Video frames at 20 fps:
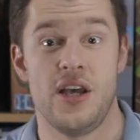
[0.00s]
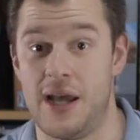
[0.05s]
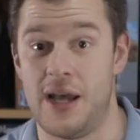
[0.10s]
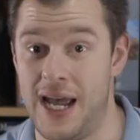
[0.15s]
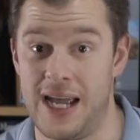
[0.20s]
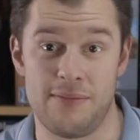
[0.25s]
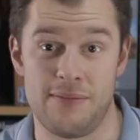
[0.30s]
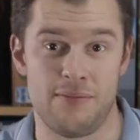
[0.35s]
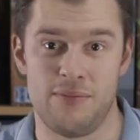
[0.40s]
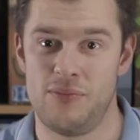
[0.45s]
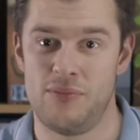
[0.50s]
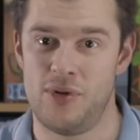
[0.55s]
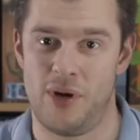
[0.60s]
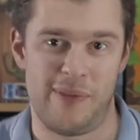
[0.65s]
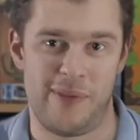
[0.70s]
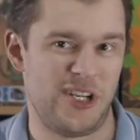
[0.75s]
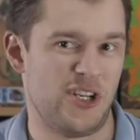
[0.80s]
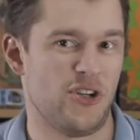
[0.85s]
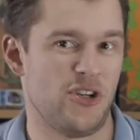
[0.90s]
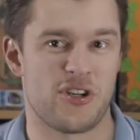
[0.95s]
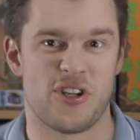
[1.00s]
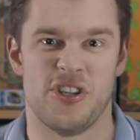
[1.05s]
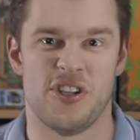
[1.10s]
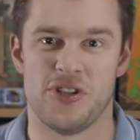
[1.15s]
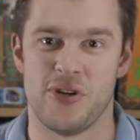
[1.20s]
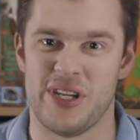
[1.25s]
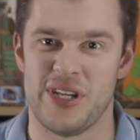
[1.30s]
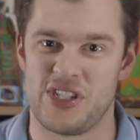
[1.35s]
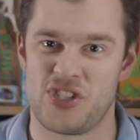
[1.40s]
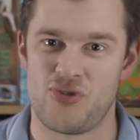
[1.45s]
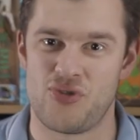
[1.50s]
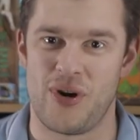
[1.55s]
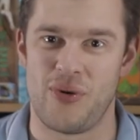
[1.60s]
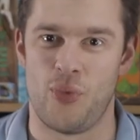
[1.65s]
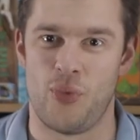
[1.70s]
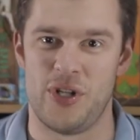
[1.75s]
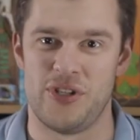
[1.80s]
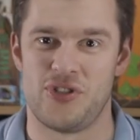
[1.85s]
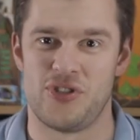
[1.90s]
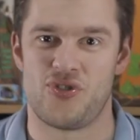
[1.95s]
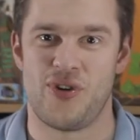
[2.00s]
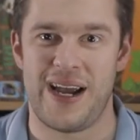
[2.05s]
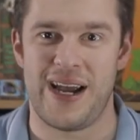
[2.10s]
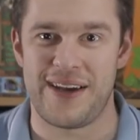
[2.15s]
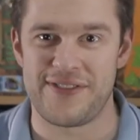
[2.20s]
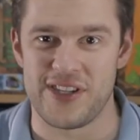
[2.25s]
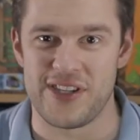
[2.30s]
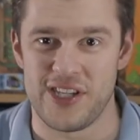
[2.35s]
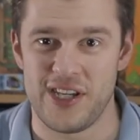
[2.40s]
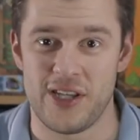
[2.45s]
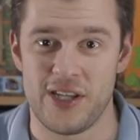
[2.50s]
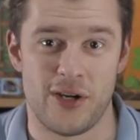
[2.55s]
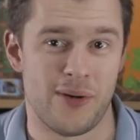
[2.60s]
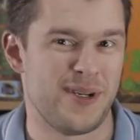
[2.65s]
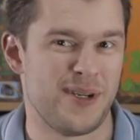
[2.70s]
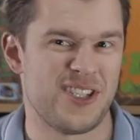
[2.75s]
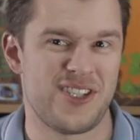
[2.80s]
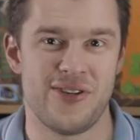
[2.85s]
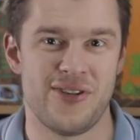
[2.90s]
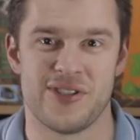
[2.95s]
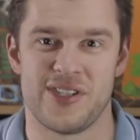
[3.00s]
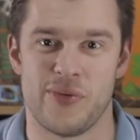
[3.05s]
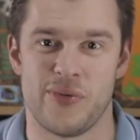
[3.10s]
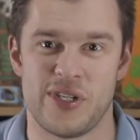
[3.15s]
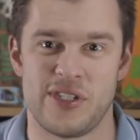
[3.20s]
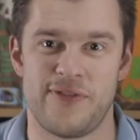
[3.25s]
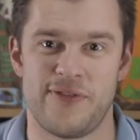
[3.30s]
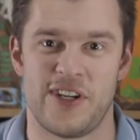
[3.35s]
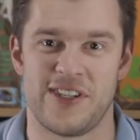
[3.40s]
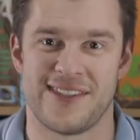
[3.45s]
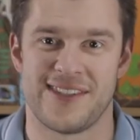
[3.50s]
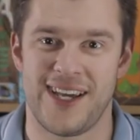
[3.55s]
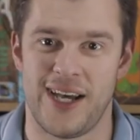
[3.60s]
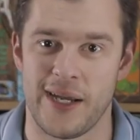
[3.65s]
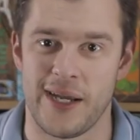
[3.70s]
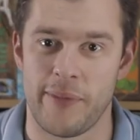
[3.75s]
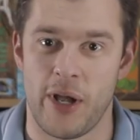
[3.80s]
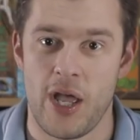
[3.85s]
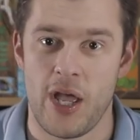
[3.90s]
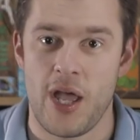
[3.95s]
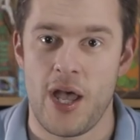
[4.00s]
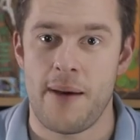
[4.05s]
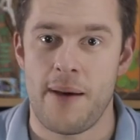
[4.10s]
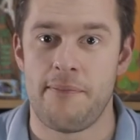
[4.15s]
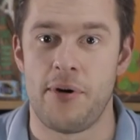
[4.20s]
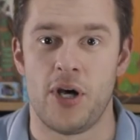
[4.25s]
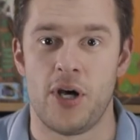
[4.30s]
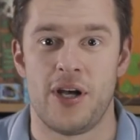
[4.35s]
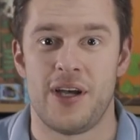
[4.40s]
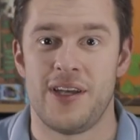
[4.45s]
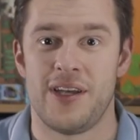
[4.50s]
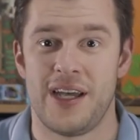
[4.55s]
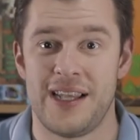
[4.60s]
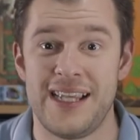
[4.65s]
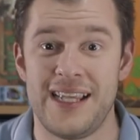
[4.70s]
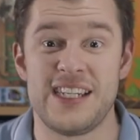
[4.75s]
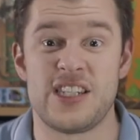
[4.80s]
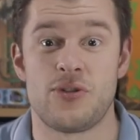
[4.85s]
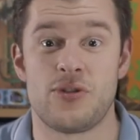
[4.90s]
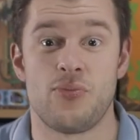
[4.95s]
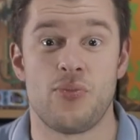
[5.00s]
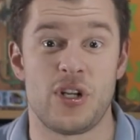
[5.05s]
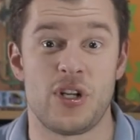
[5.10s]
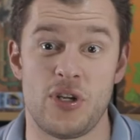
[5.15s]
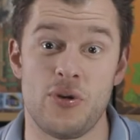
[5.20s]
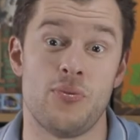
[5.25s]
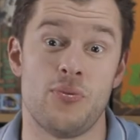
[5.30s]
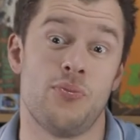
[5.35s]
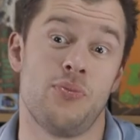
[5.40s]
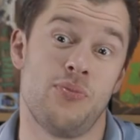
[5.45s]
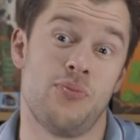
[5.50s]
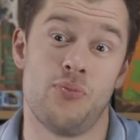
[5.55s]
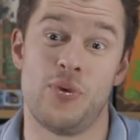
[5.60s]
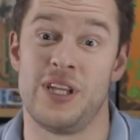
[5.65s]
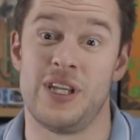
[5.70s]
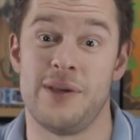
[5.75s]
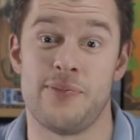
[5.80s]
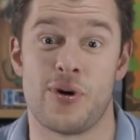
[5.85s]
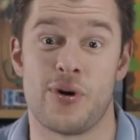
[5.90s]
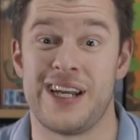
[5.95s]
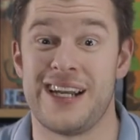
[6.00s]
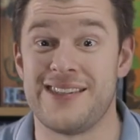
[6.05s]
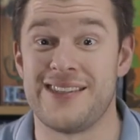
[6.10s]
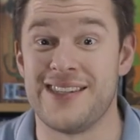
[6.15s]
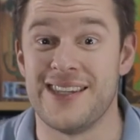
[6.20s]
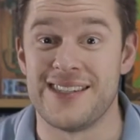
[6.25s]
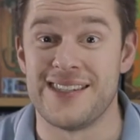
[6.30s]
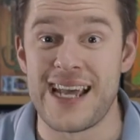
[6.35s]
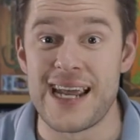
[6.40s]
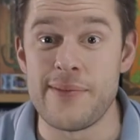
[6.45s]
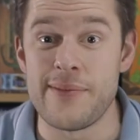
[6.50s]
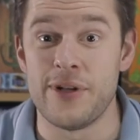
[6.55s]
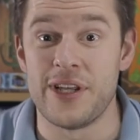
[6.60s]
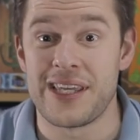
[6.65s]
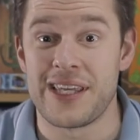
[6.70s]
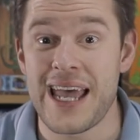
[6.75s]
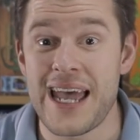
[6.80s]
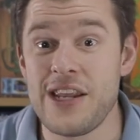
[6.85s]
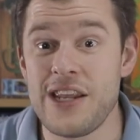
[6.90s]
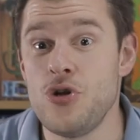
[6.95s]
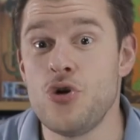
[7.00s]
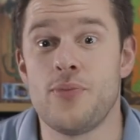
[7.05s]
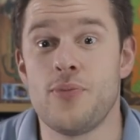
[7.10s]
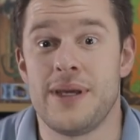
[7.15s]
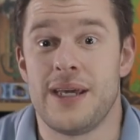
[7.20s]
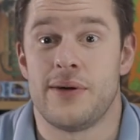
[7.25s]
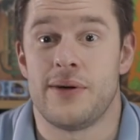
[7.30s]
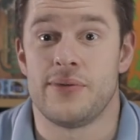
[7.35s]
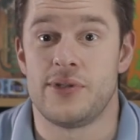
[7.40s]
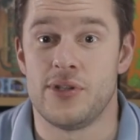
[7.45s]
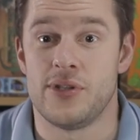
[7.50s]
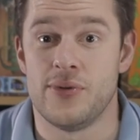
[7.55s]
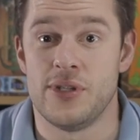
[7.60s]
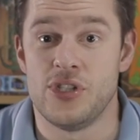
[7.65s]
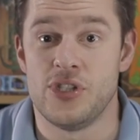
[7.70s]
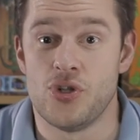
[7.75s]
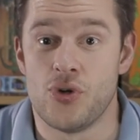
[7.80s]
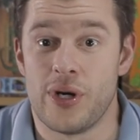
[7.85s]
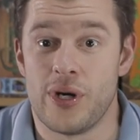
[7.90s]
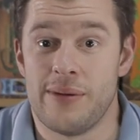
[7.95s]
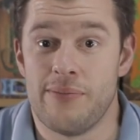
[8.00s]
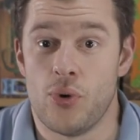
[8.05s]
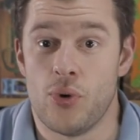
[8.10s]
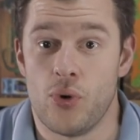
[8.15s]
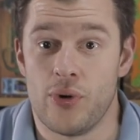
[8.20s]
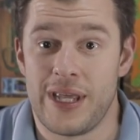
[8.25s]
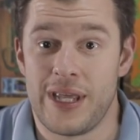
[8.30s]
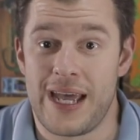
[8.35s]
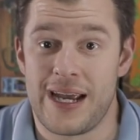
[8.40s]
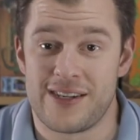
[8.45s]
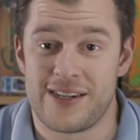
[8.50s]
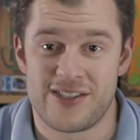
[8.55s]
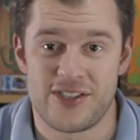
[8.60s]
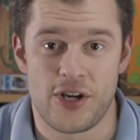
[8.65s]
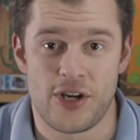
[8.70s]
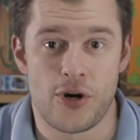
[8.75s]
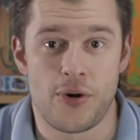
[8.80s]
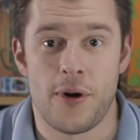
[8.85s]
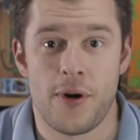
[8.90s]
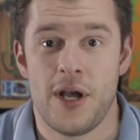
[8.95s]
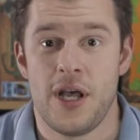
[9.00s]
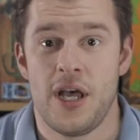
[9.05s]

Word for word: And I mean, you're not going to do it straight one straight after the other. I mean, seriously, where do you find the time? But at least when you when you bring it to the table again, you'll be able to enjoy it more there. So,